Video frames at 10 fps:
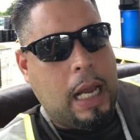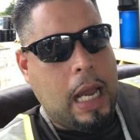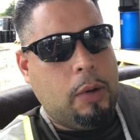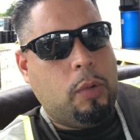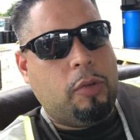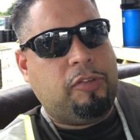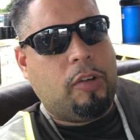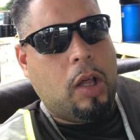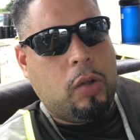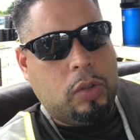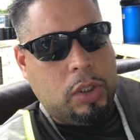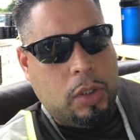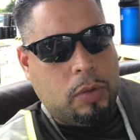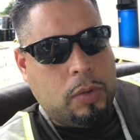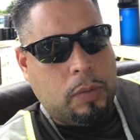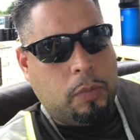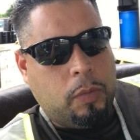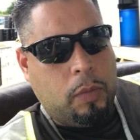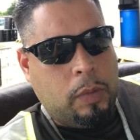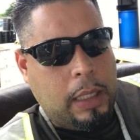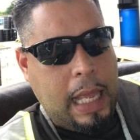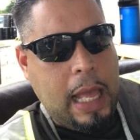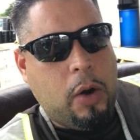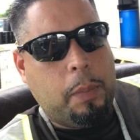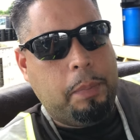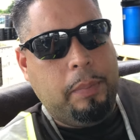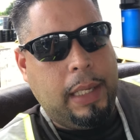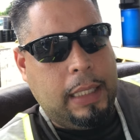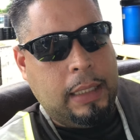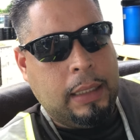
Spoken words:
I will follow you. Help me.